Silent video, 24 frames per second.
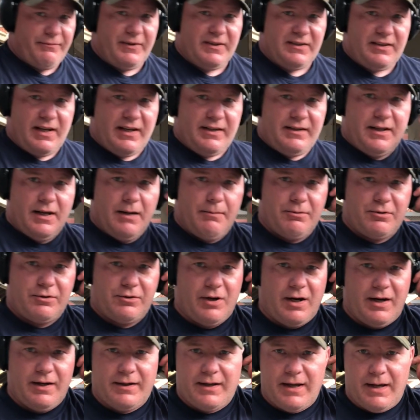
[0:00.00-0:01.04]
it's had double
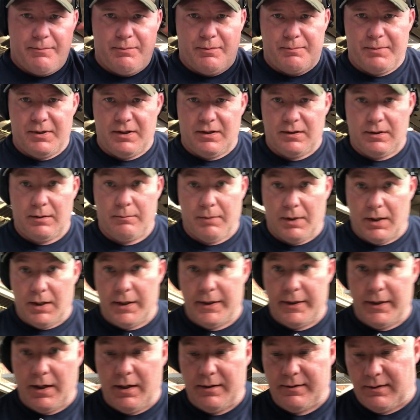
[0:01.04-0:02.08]
strike capability, but
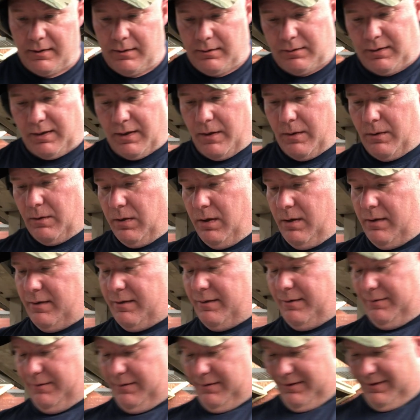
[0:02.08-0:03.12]
it doesn't. So
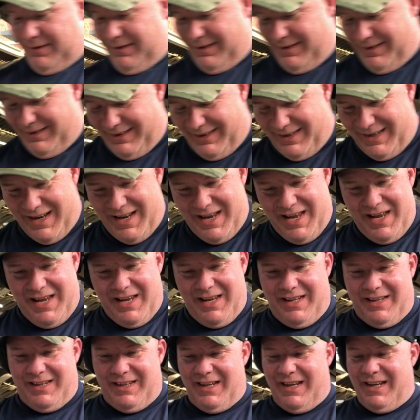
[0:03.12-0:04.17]

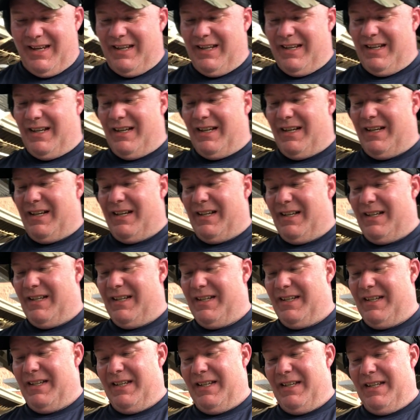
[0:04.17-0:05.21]
I
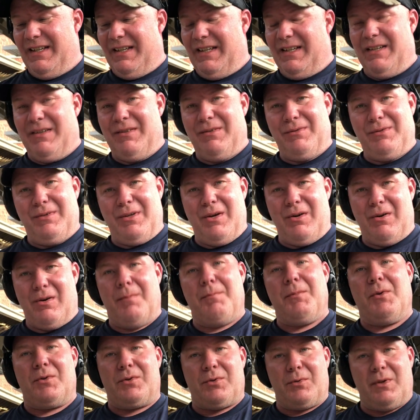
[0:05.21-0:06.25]
don't know.
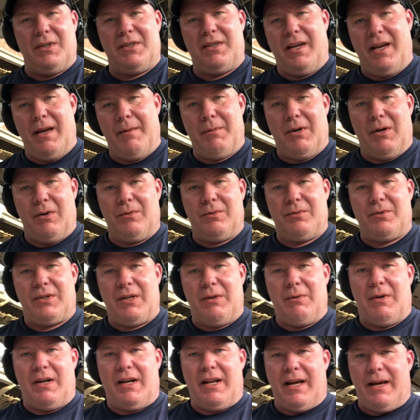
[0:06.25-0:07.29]
I'm gonna switch ammo and
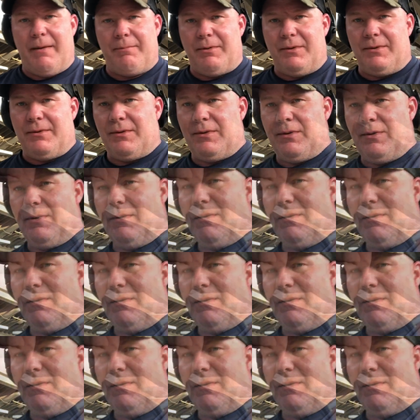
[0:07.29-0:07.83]
see what happens.